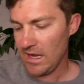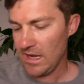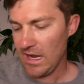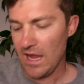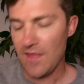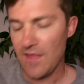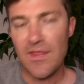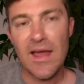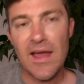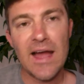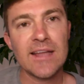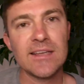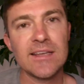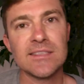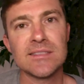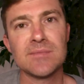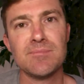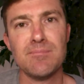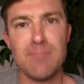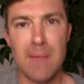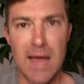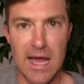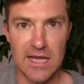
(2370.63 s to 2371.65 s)
And that
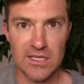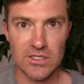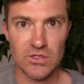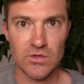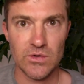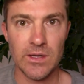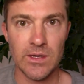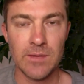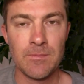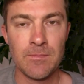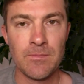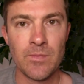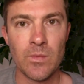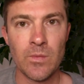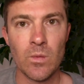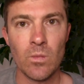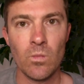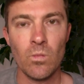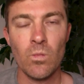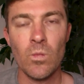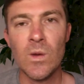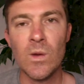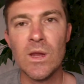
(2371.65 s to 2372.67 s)
is mastery.
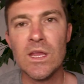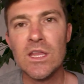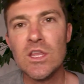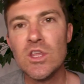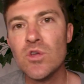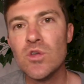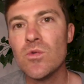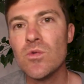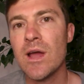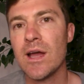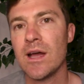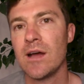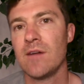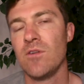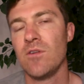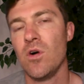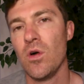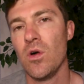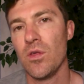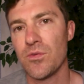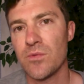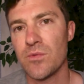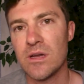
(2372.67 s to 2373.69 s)
When you have
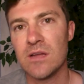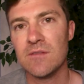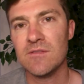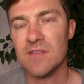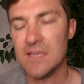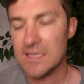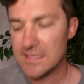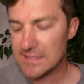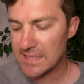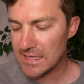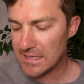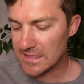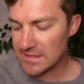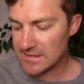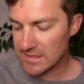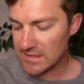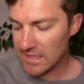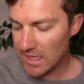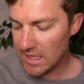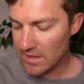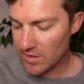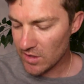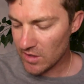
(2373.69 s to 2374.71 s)
all three of these things
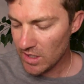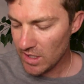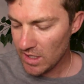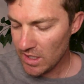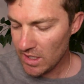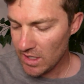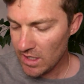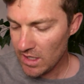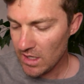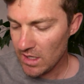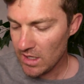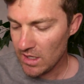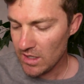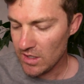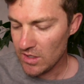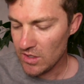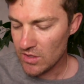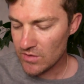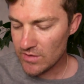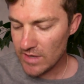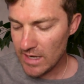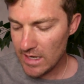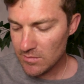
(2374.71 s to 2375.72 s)
together,
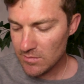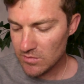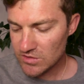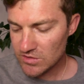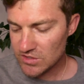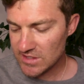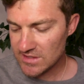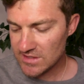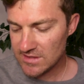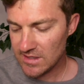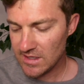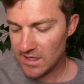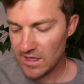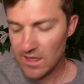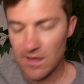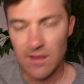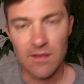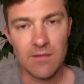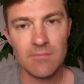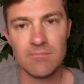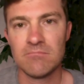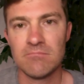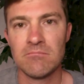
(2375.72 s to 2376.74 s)
you're able just to
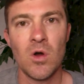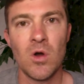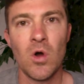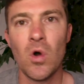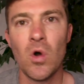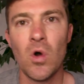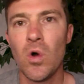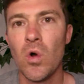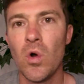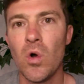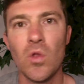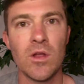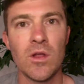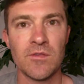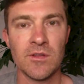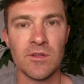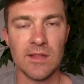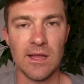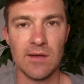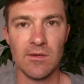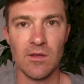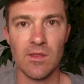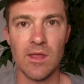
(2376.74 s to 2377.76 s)
hit a whole
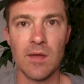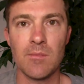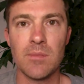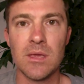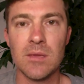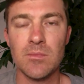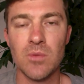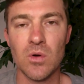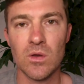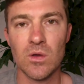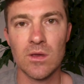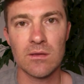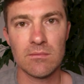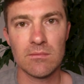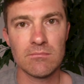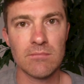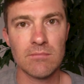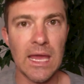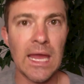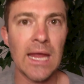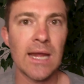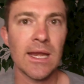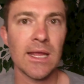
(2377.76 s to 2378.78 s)
different level that people
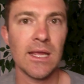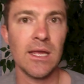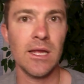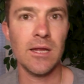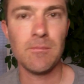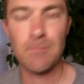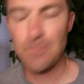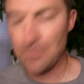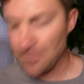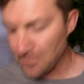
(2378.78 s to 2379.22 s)
can't hit.